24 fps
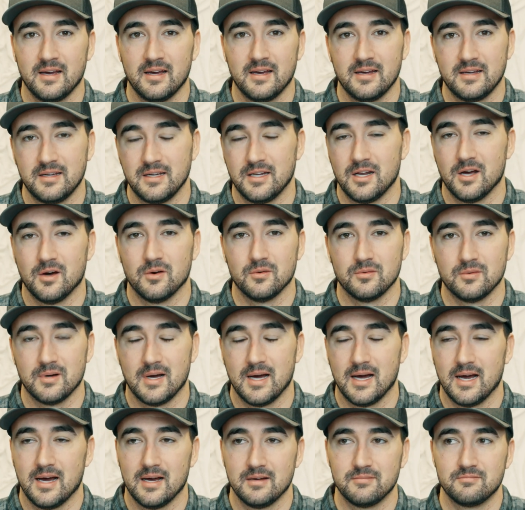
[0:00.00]
you
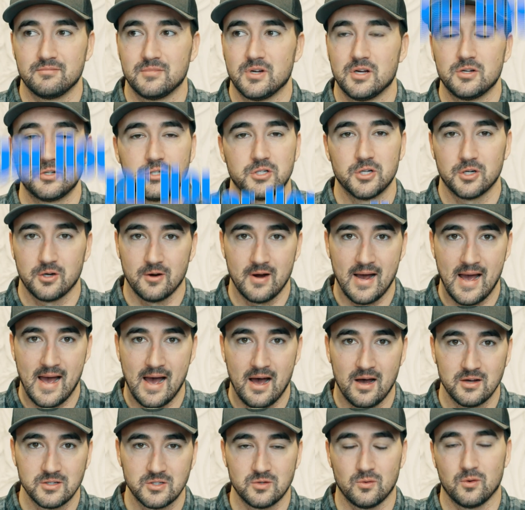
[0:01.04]
know, Sugar
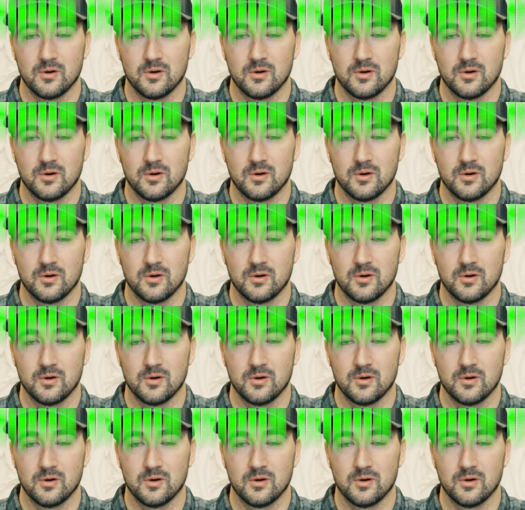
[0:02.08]
House or